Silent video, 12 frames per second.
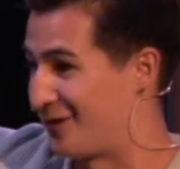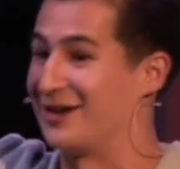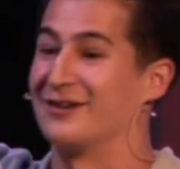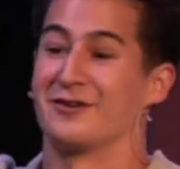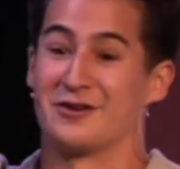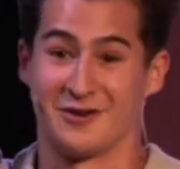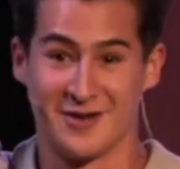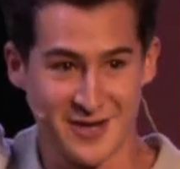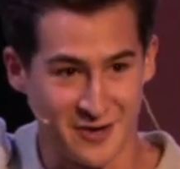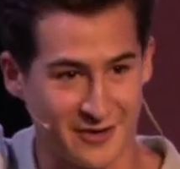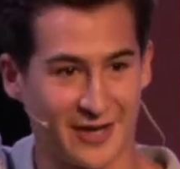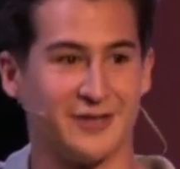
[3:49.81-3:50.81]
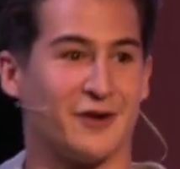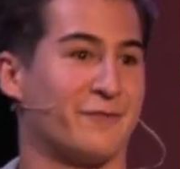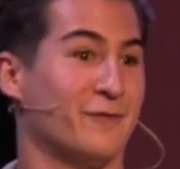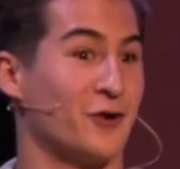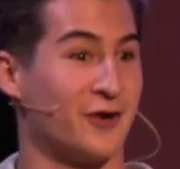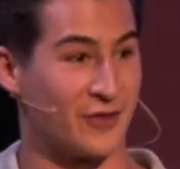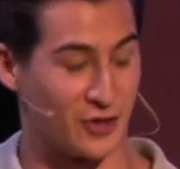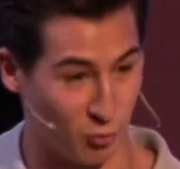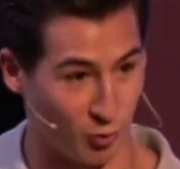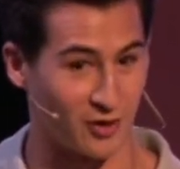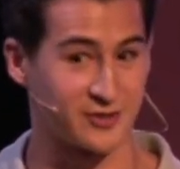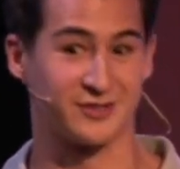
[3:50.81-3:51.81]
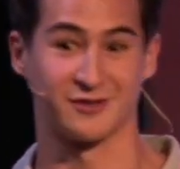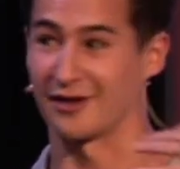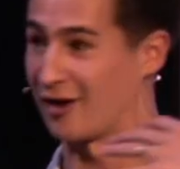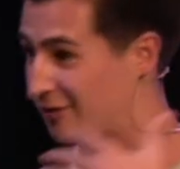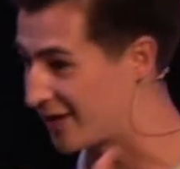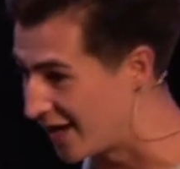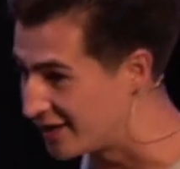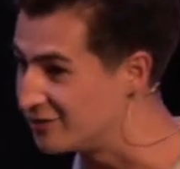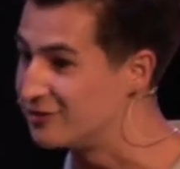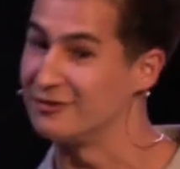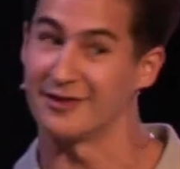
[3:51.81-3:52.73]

Right, you're learning the quirks. You're like, okay, you do